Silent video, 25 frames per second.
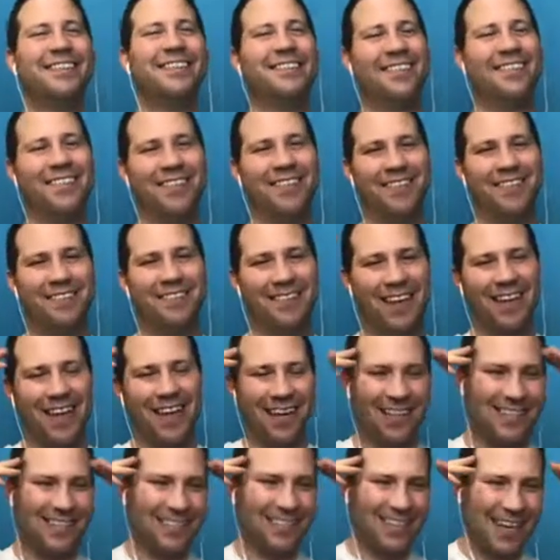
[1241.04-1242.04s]
So
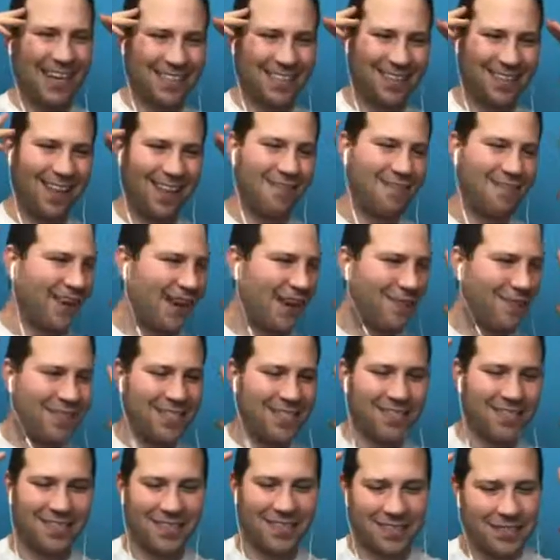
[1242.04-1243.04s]
Dr. Ludwig, I want
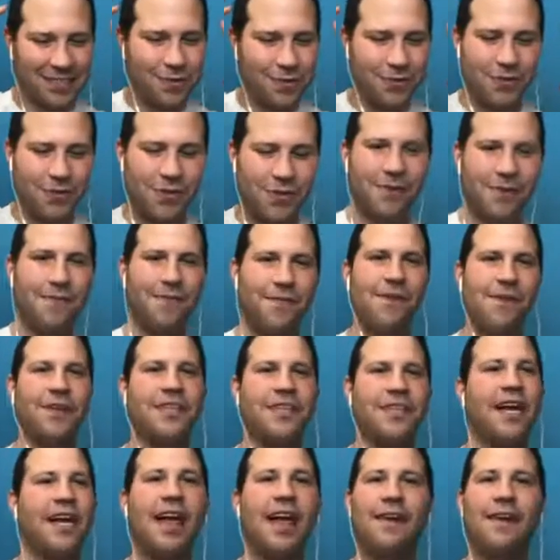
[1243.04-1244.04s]
you to do me a favor.
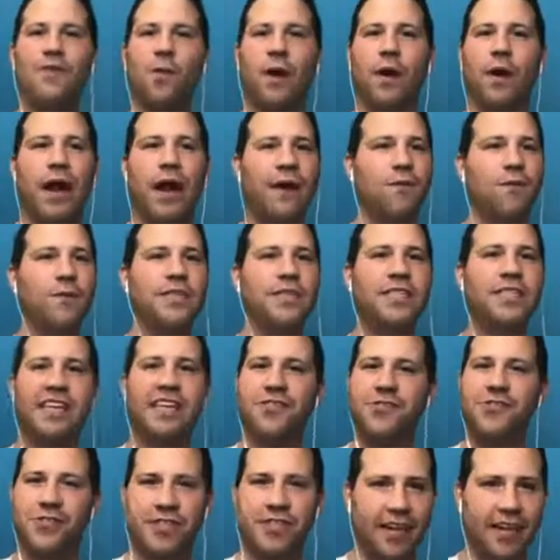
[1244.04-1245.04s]
Tell everyone's
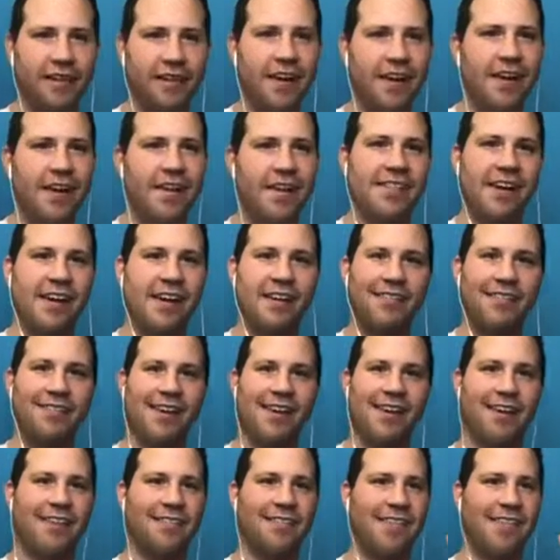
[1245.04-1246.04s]
interested. They're
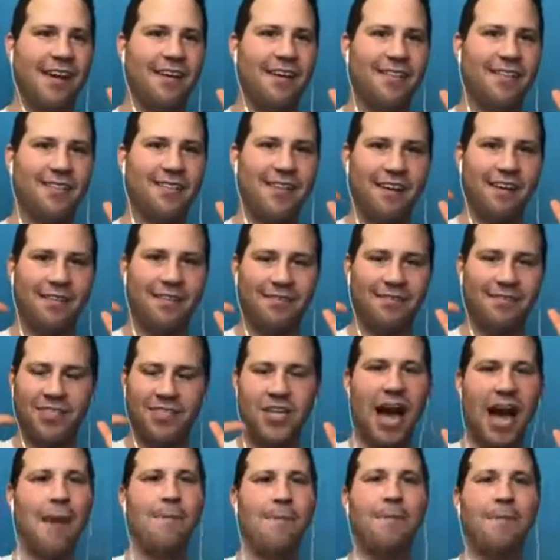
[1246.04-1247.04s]

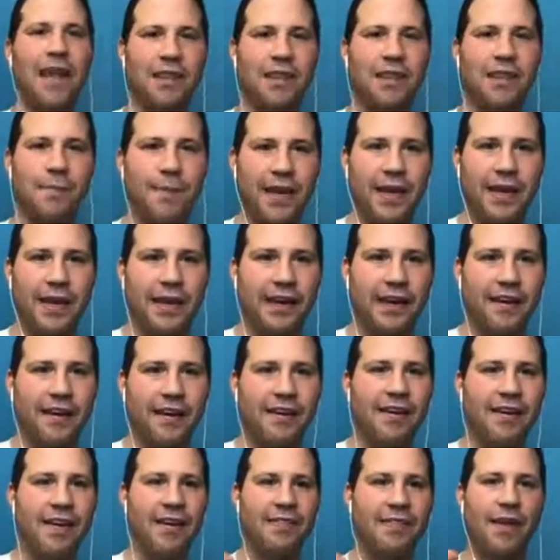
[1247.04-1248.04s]
chomping at the bit here.
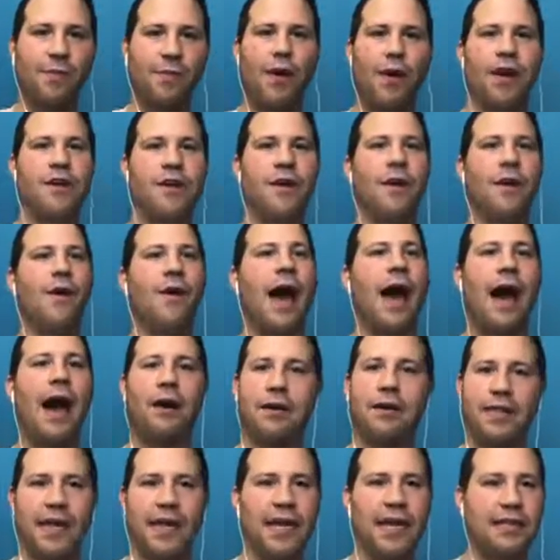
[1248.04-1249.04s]
They want to know, how
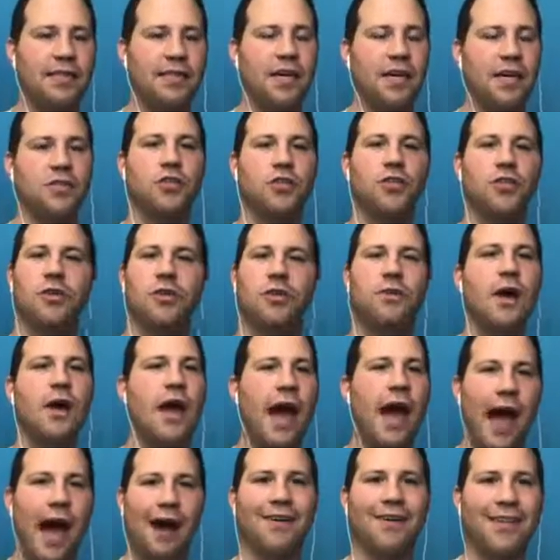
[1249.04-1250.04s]
can they get in touch with you?
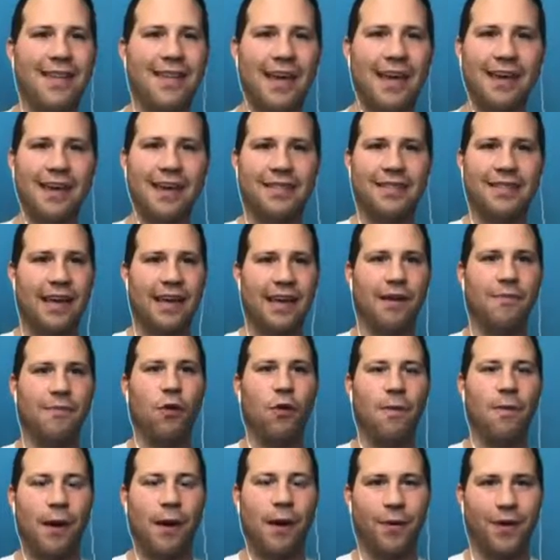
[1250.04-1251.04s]
How can they hear more
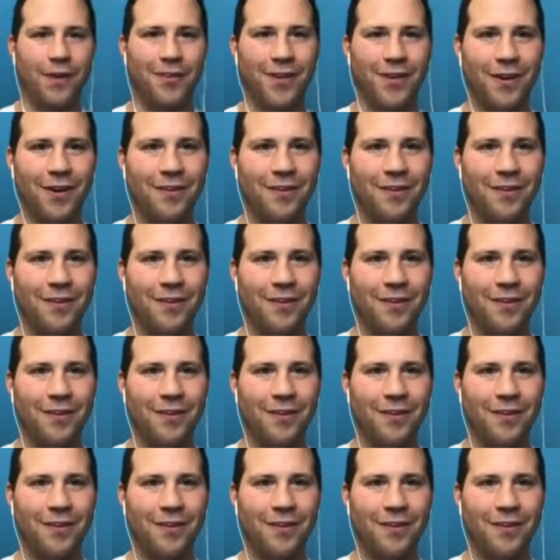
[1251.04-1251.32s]
about what you do?